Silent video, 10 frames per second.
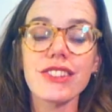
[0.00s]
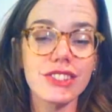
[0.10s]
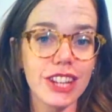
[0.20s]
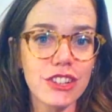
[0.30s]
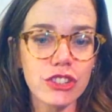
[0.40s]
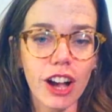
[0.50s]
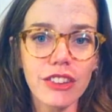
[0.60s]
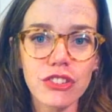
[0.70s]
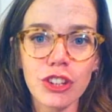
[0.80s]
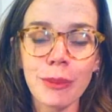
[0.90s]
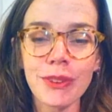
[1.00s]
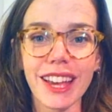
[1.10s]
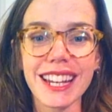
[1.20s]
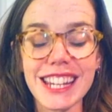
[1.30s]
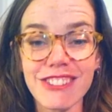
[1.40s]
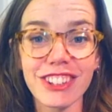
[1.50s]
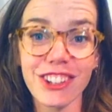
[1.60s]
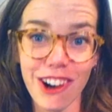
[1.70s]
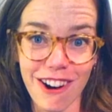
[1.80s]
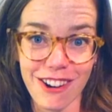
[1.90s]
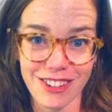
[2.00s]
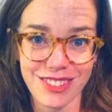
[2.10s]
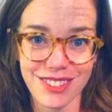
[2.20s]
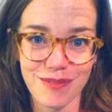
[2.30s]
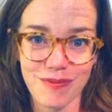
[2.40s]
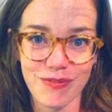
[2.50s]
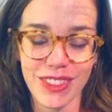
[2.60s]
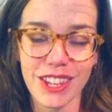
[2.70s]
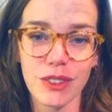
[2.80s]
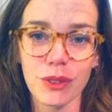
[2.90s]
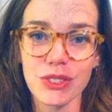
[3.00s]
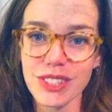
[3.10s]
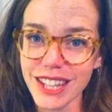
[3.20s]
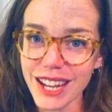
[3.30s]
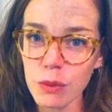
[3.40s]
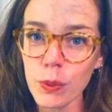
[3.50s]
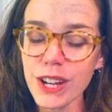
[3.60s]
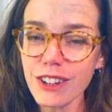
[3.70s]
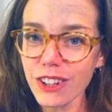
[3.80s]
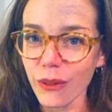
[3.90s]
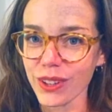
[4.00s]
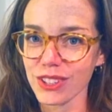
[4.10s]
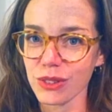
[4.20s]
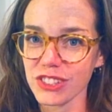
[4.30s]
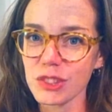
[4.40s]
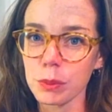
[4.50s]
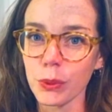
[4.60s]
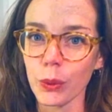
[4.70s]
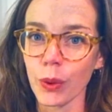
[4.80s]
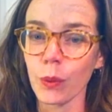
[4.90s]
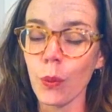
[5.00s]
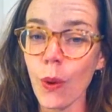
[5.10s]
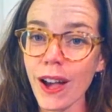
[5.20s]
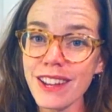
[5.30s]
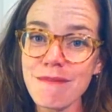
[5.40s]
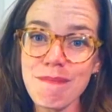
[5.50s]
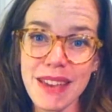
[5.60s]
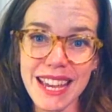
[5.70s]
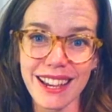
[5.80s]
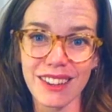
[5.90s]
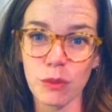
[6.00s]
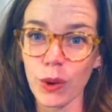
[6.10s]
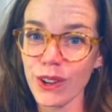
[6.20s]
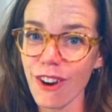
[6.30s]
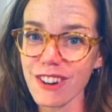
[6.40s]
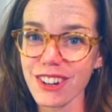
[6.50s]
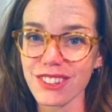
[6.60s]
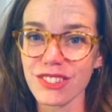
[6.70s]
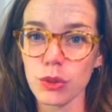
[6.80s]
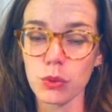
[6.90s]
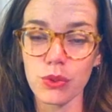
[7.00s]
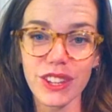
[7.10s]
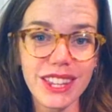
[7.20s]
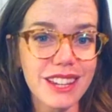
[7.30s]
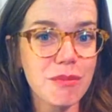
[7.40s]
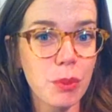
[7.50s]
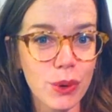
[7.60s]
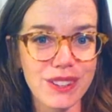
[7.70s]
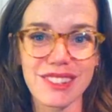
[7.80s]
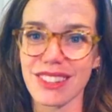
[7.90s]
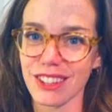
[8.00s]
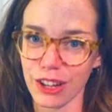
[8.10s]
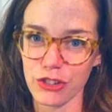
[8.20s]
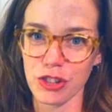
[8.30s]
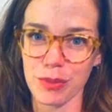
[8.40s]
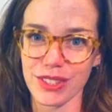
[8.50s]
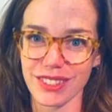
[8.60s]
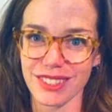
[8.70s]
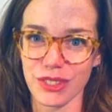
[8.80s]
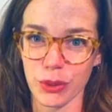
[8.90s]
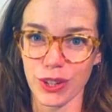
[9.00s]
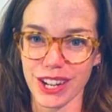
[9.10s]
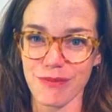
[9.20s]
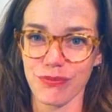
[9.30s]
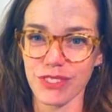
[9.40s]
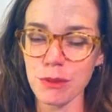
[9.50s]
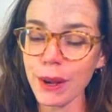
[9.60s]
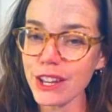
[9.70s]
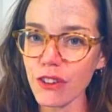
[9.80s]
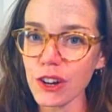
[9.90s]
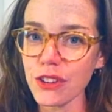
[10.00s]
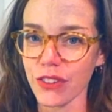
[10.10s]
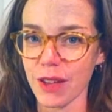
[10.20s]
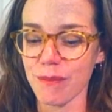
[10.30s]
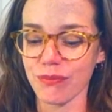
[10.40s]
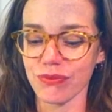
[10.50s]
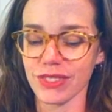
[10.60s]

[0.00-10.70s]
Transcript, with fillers: stage costumes, and even cars. Well, today we are going to explore one man, one artist who's really important to the country music story. You might have heard of him